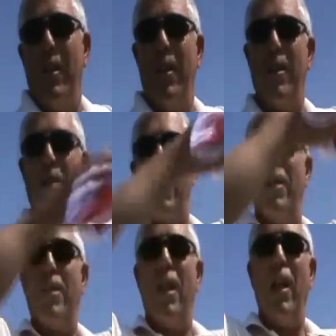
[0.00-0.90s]
This
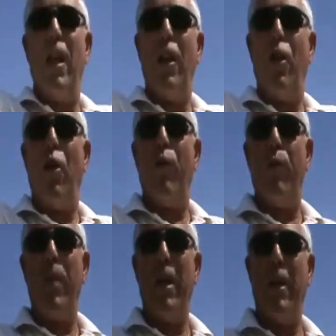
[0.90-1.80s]
is the hill
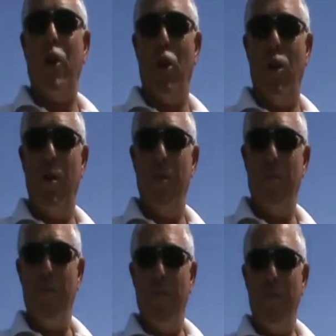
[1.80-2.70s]
of Megiddo.
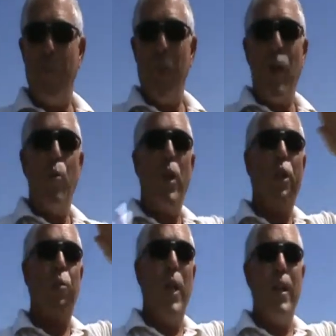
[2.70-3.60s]

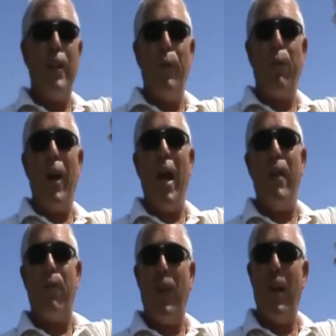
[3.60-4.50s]
with
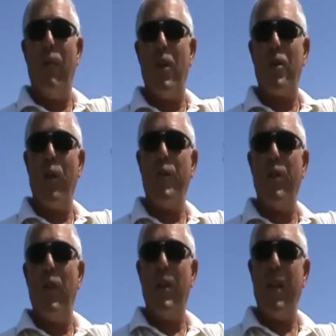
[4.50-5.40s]
25 levels of
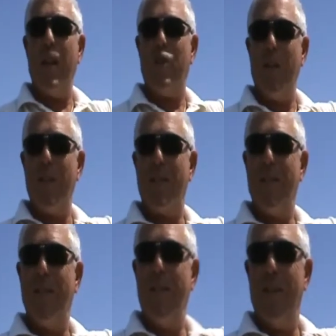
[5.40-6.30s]
civilizations.